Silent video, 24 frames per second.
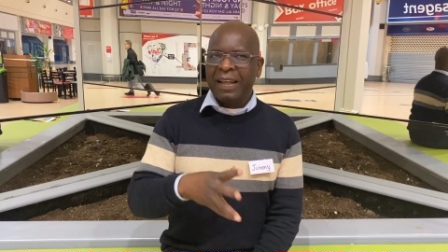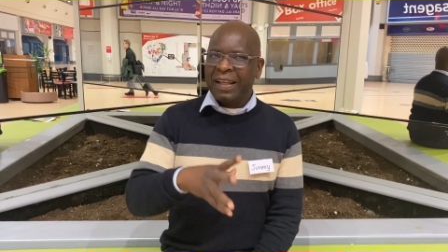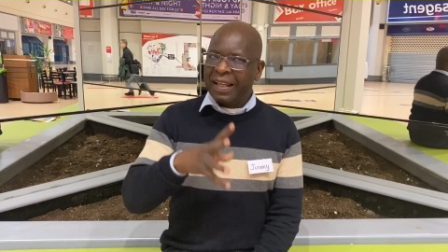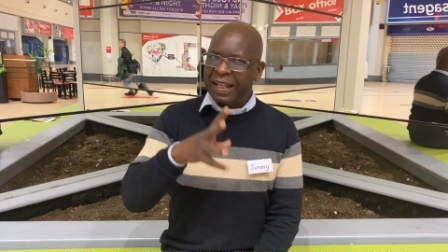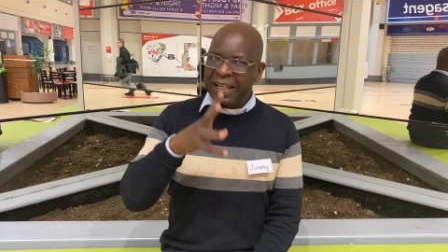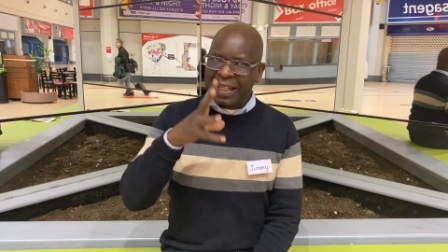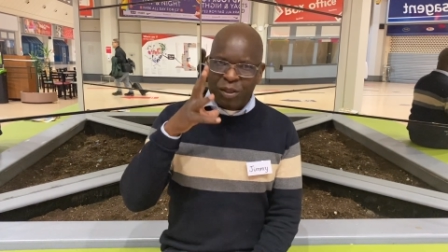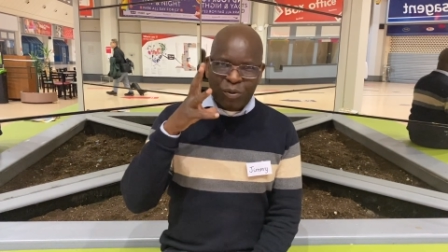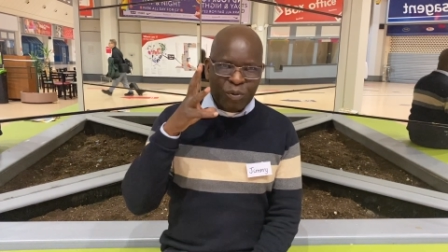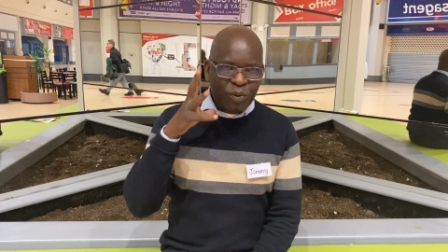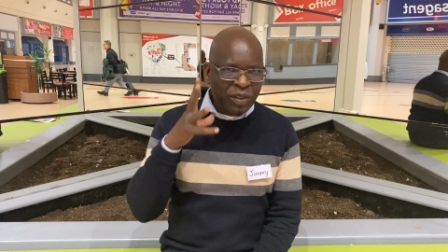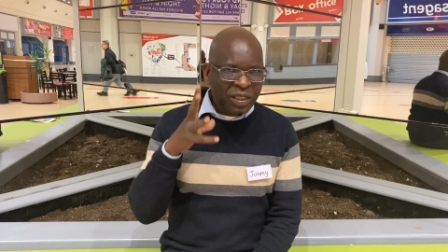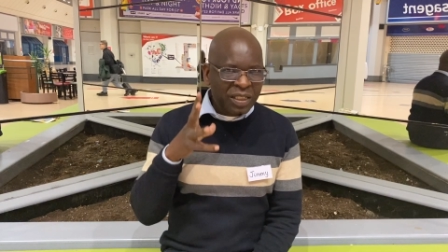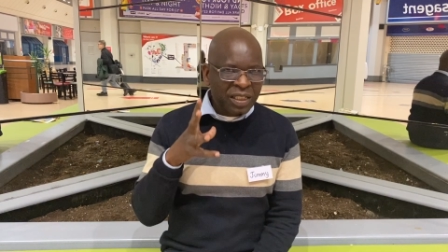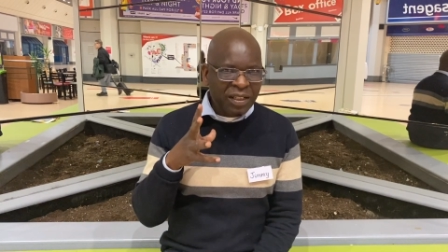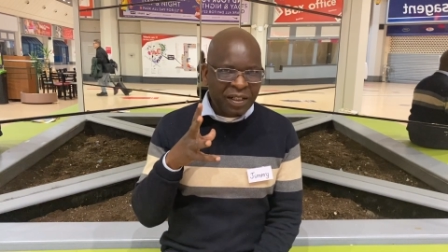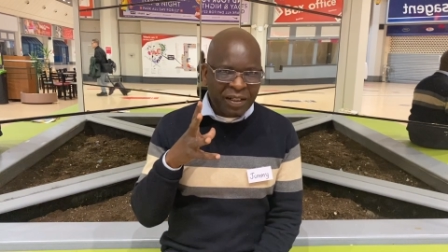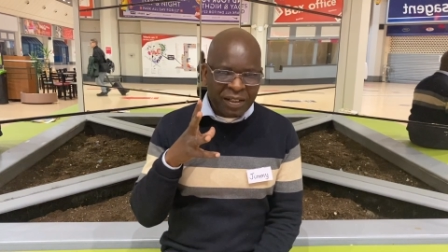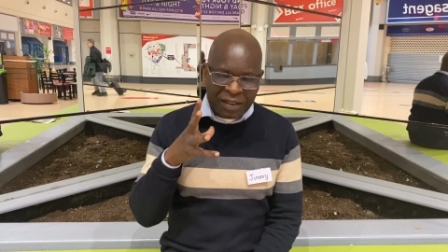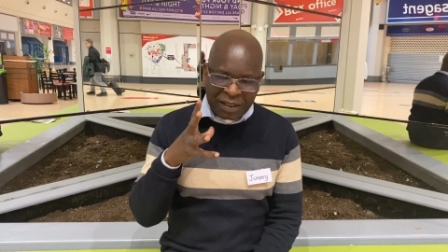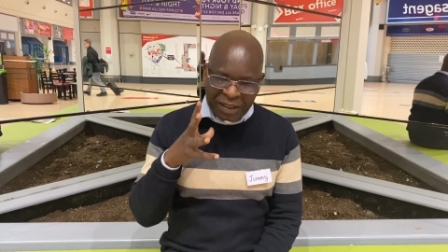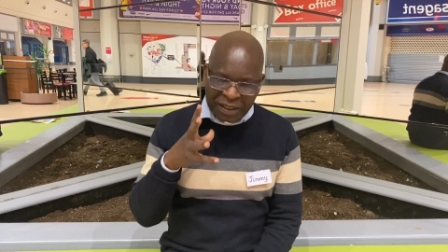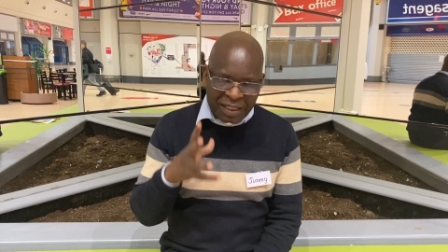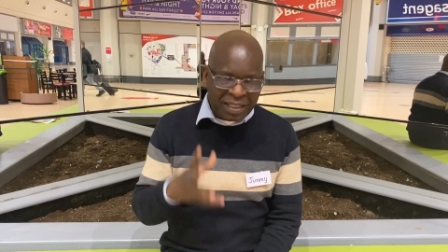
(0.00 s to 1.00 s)
as we
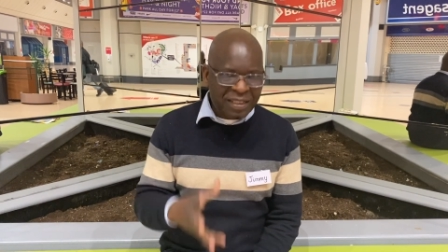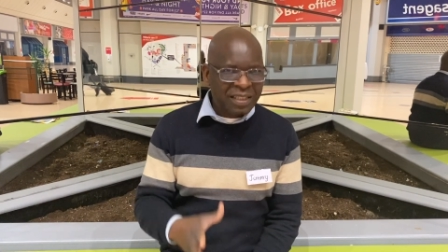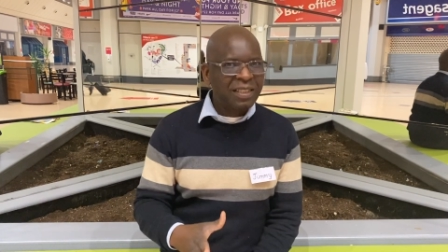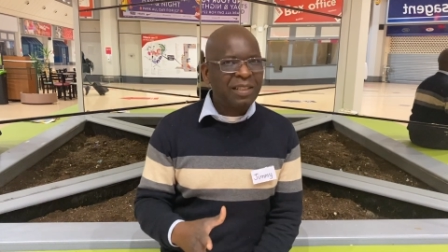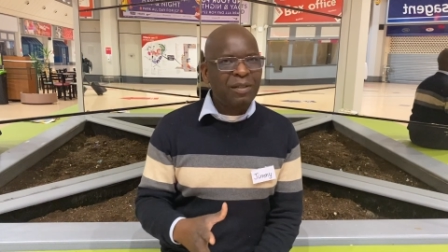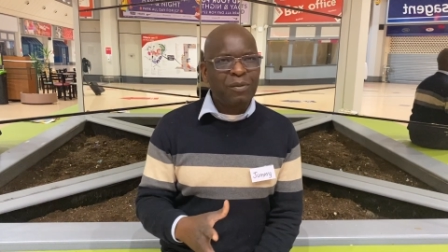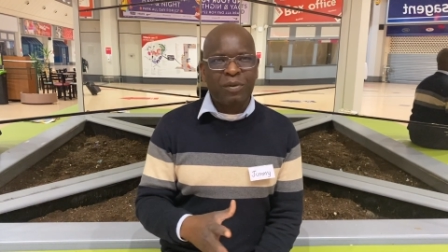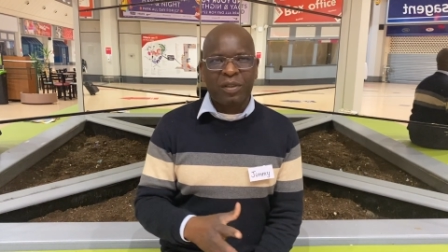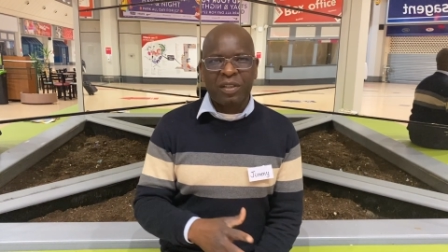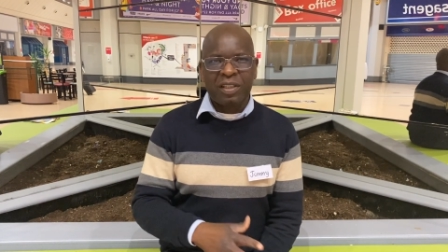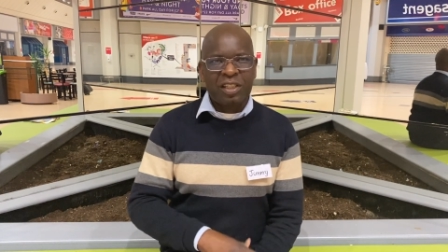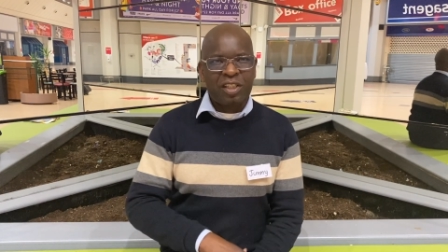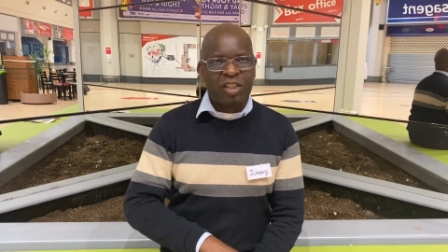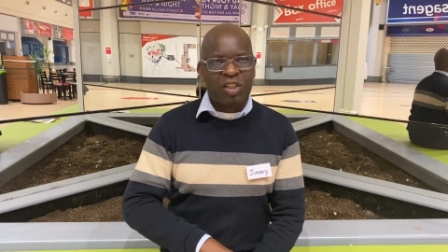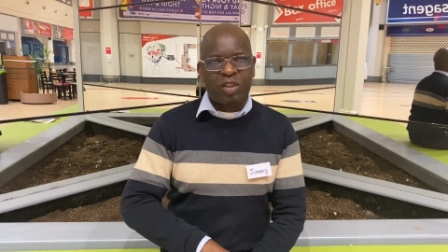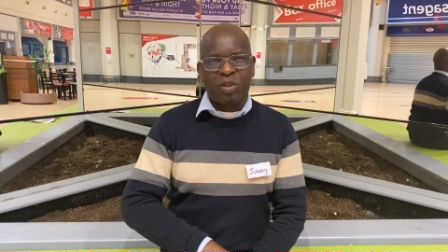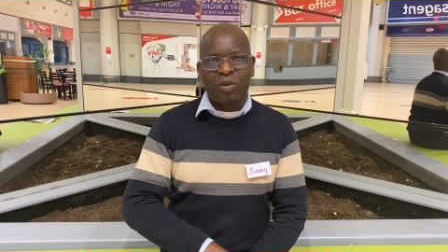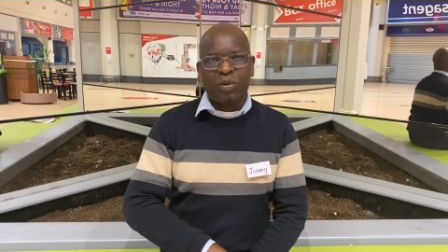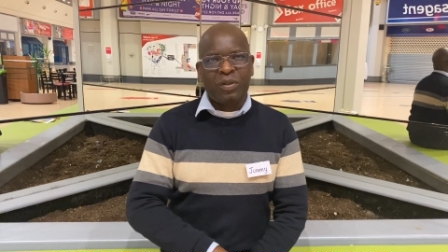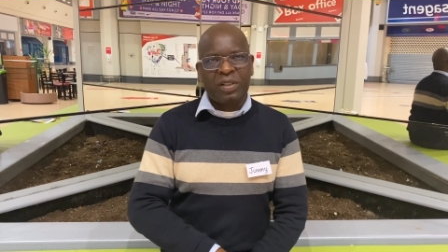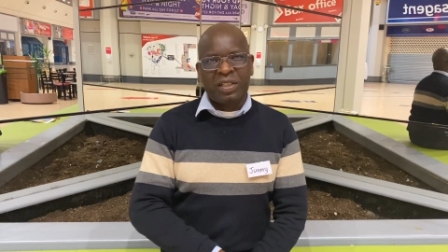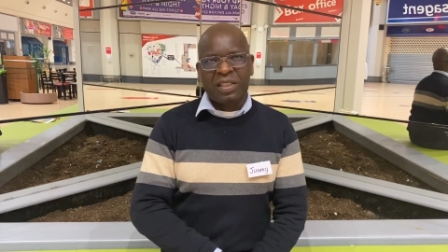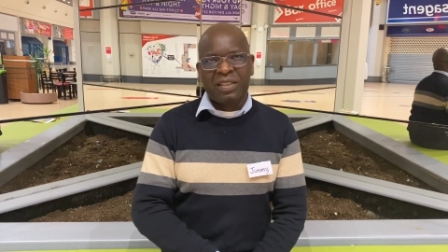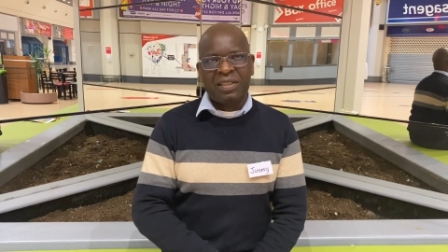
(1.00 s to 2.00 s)
wrestle with these
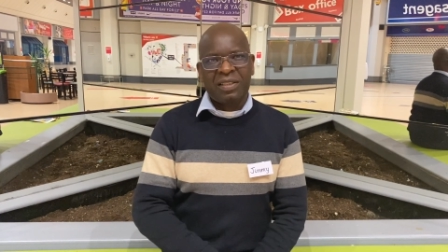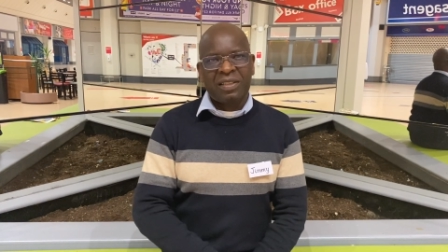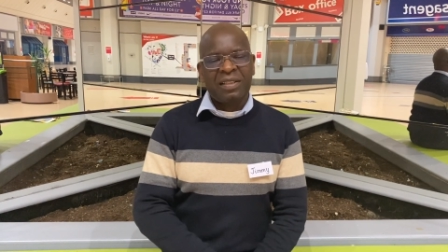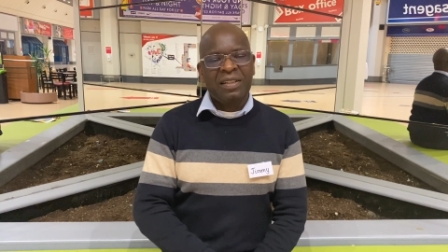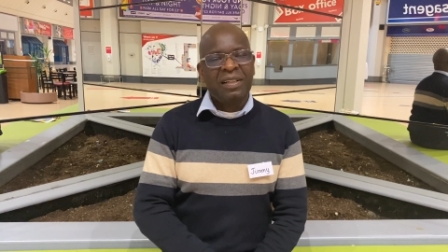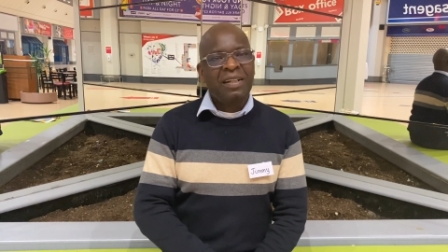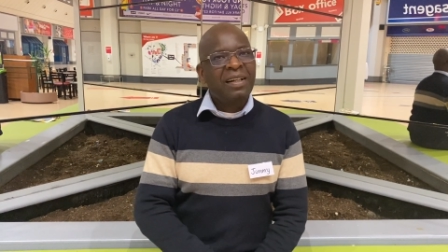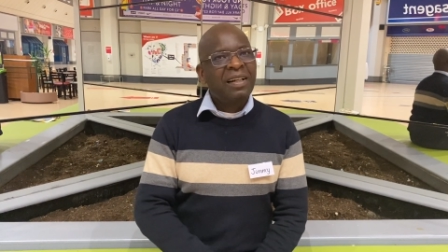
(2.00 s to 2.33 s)
stories.